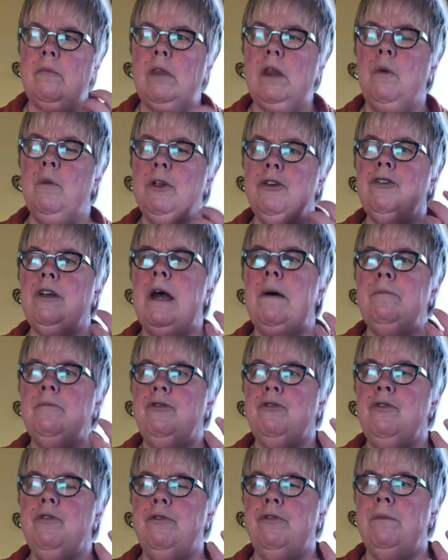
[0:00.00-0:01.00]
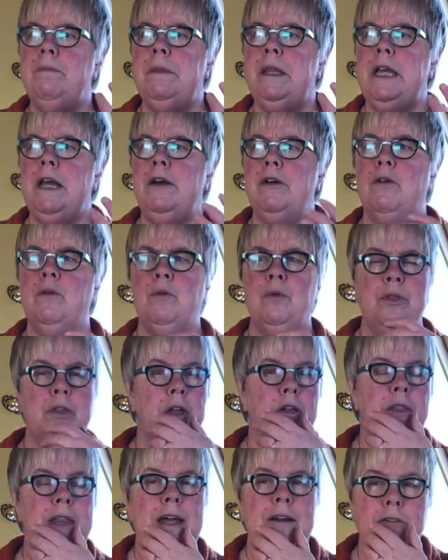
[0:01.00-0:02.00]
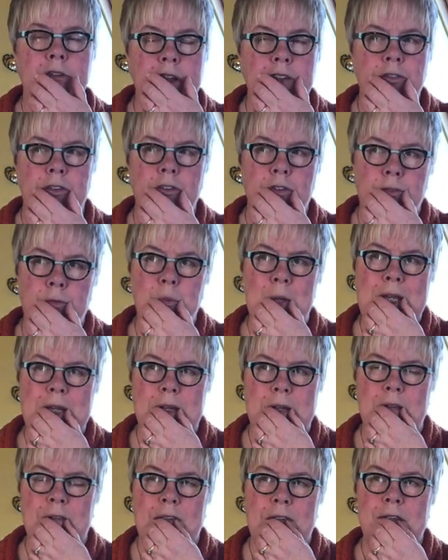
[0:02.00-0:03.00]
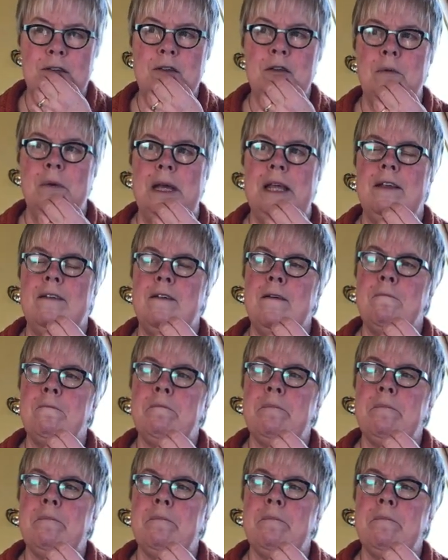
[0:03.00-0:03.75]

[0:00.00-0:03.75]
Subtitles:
which comes through from the oak, although there is a sweetness to it.